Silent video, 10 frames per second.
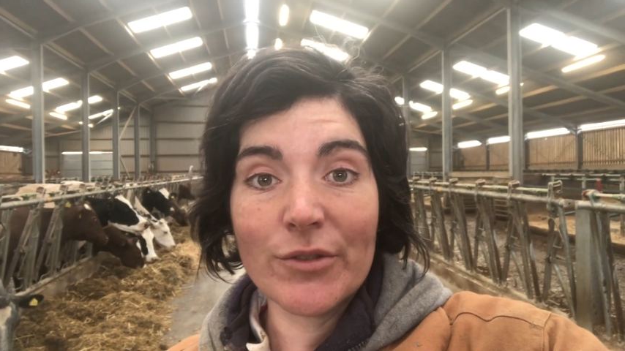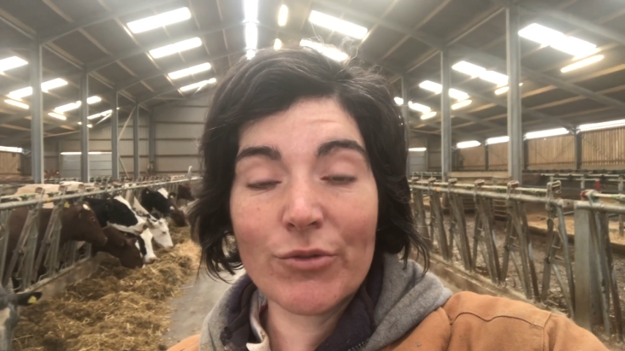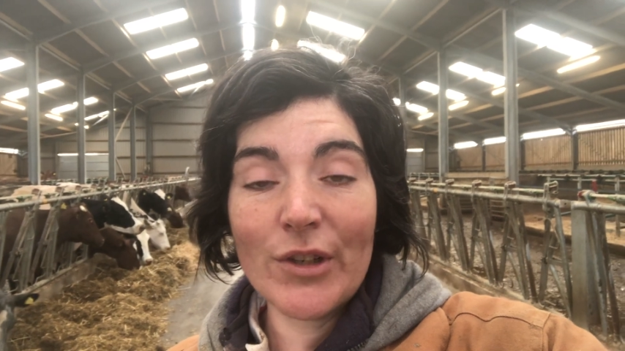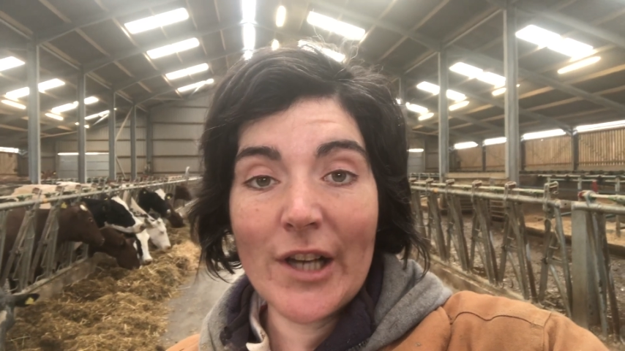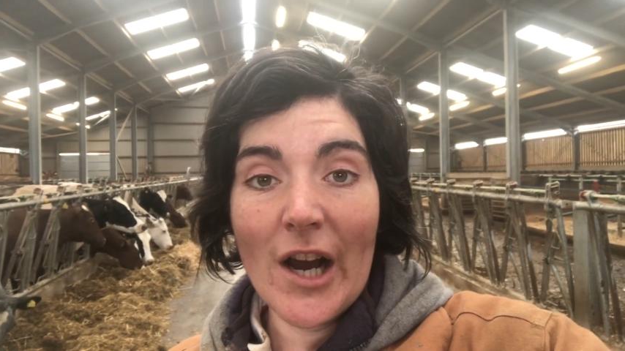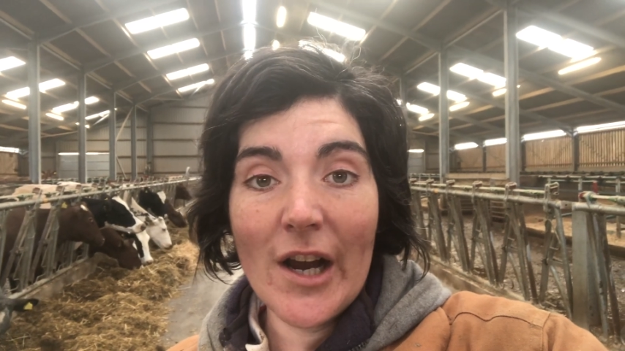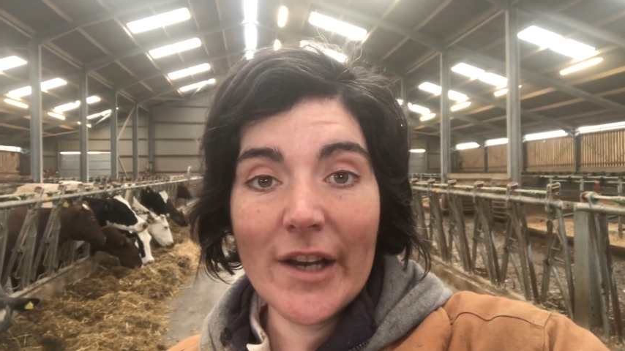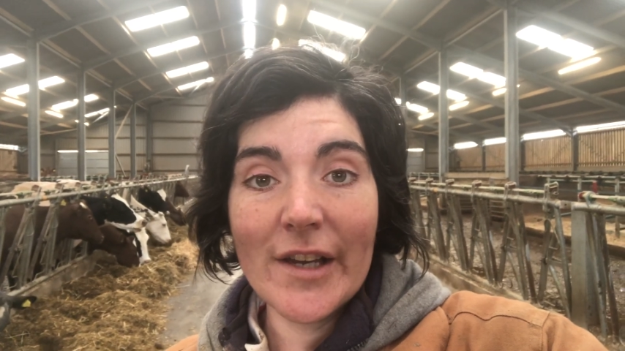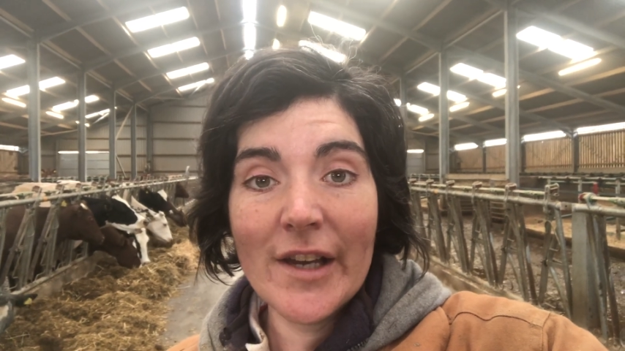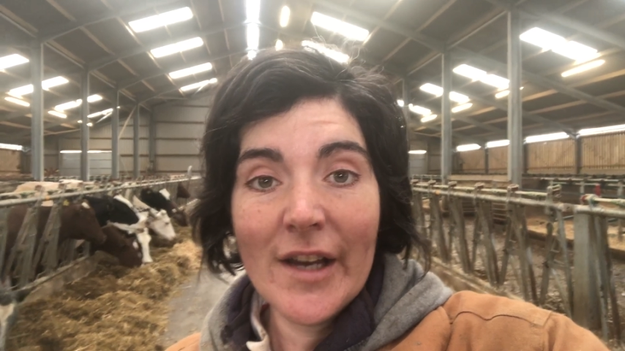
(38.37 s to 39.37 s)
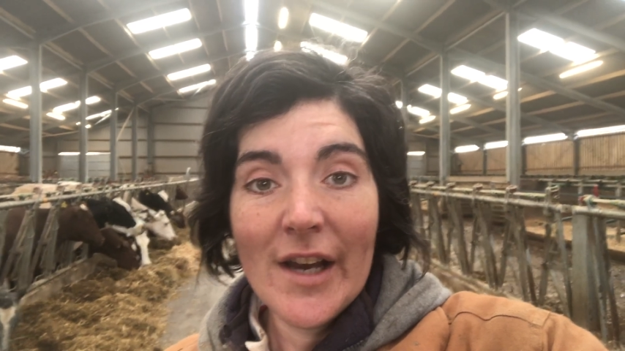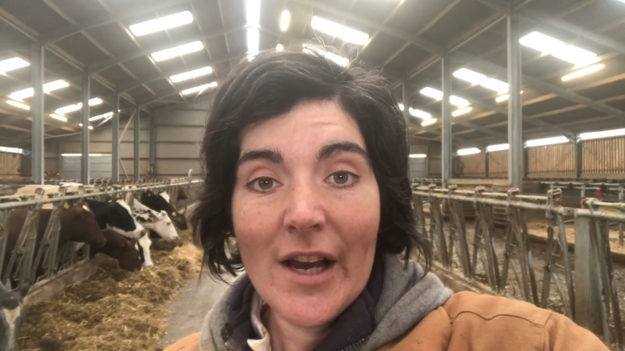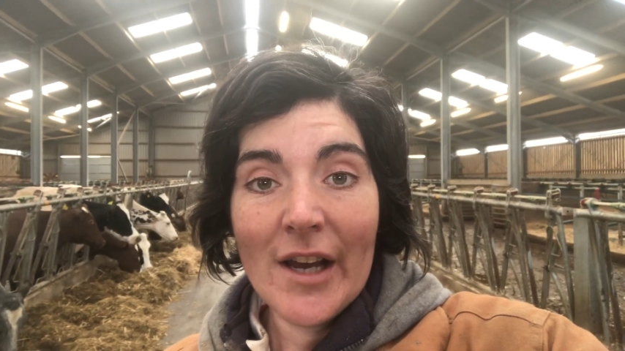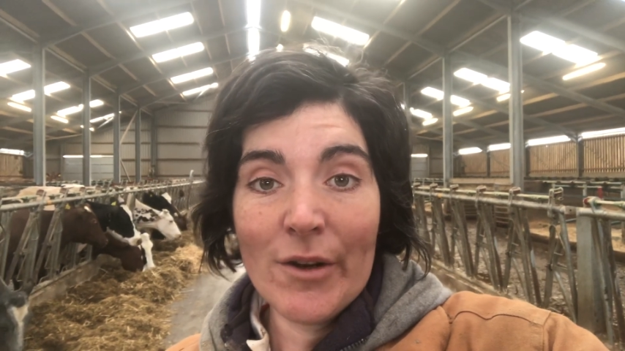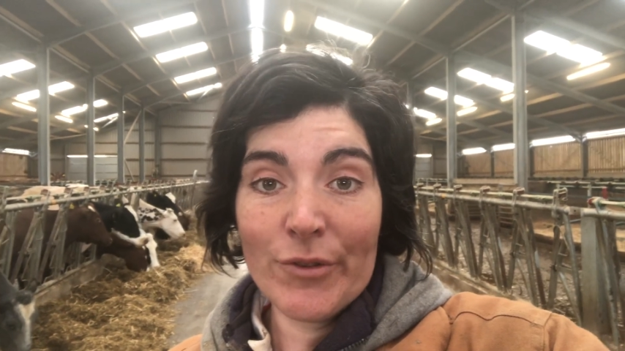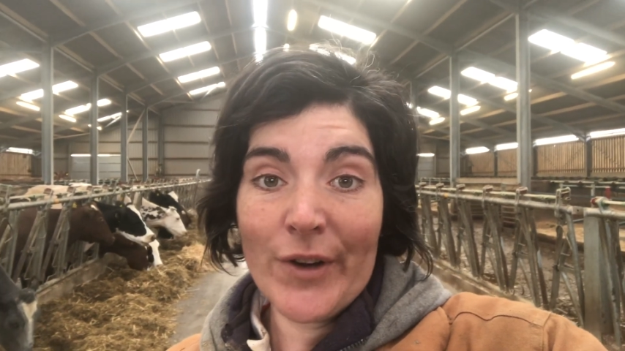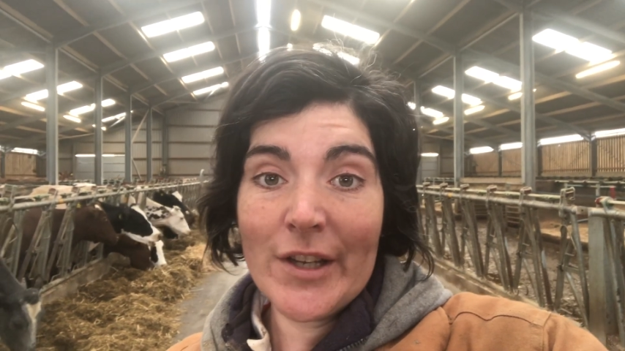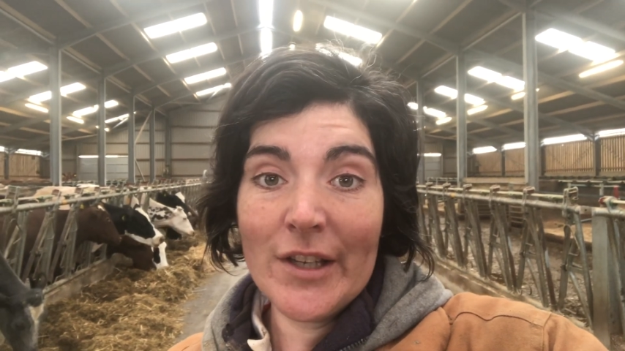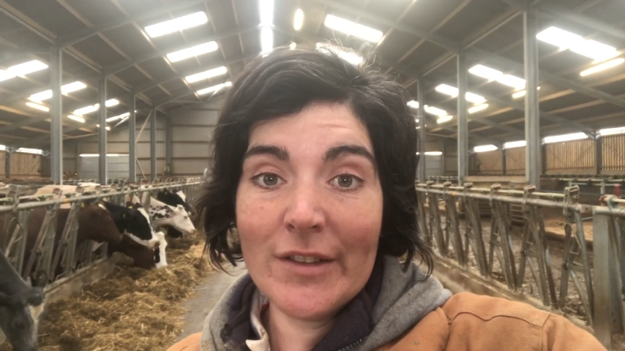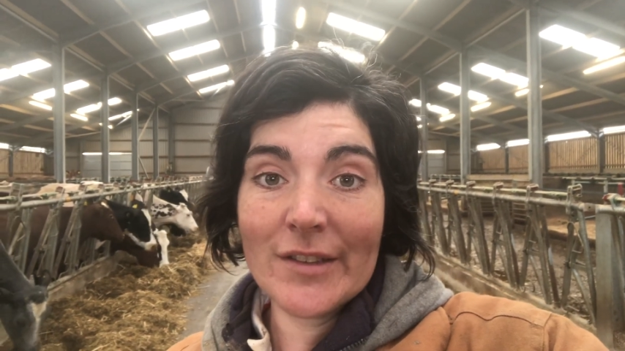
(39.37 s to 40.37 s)
so it was really high, and I was very
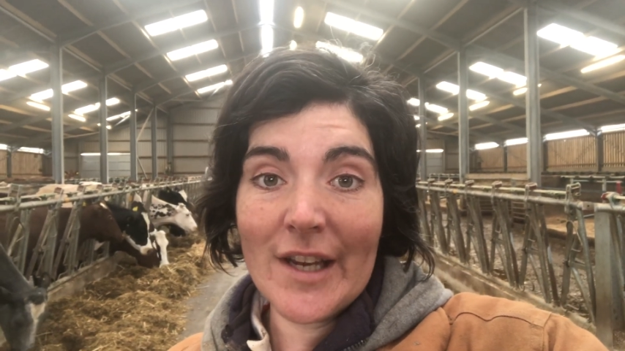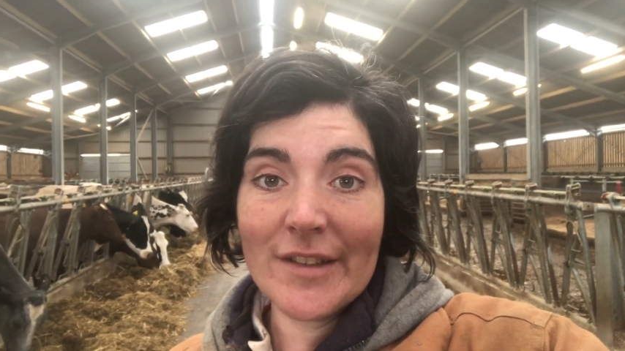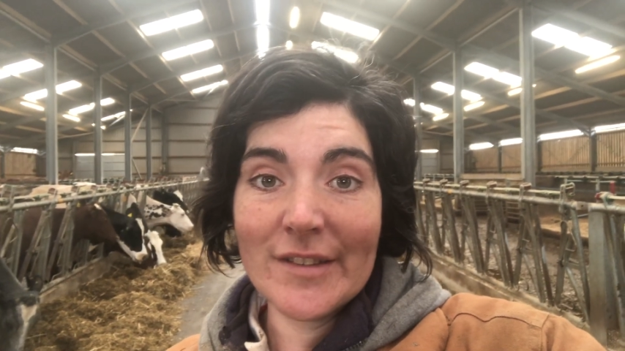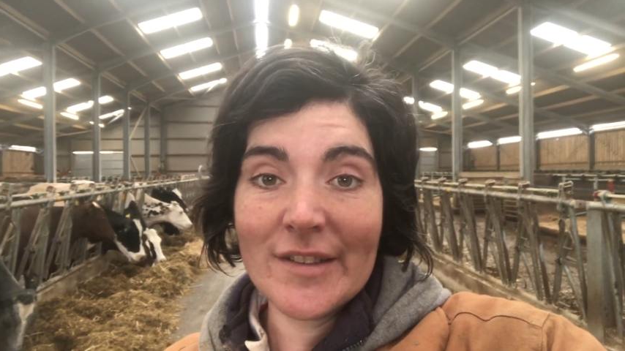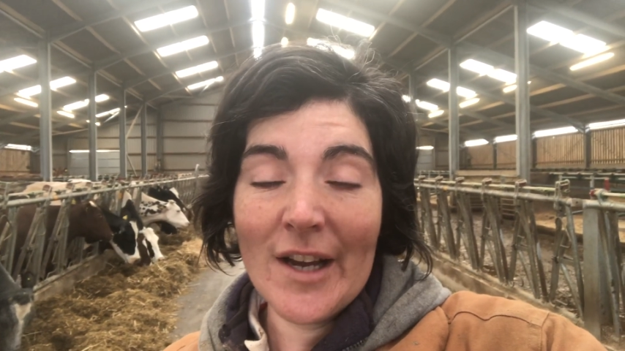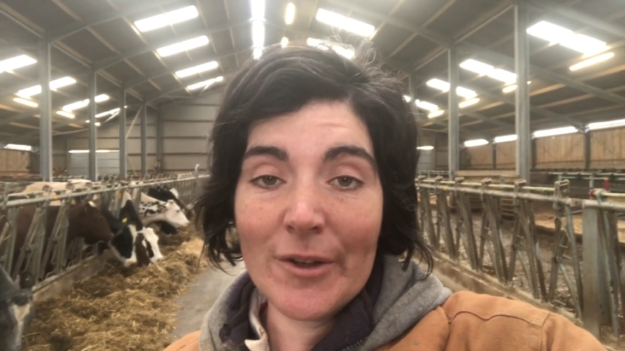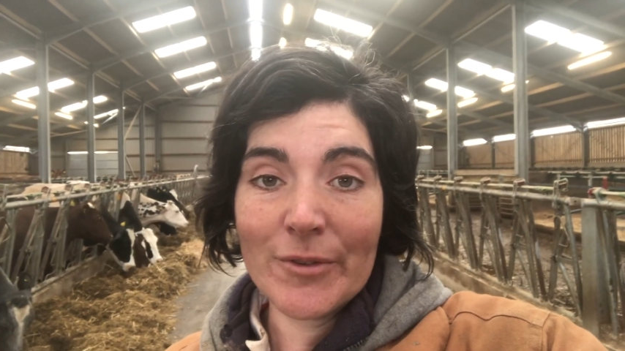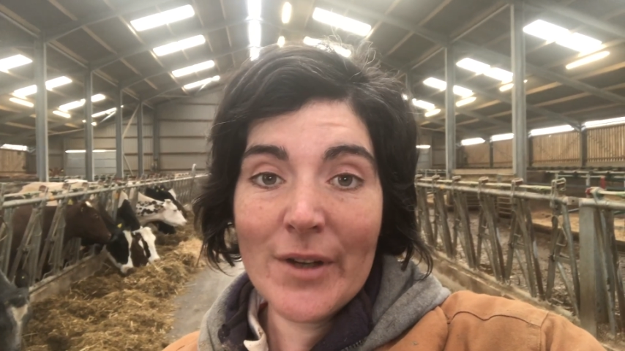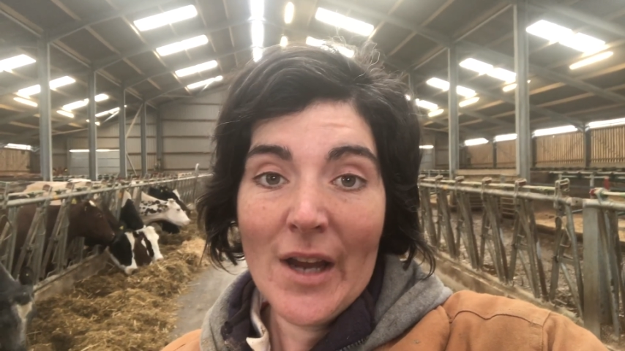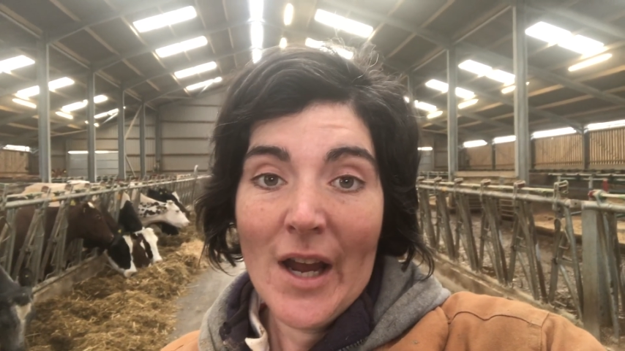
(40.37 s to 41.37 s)
keen to get it down.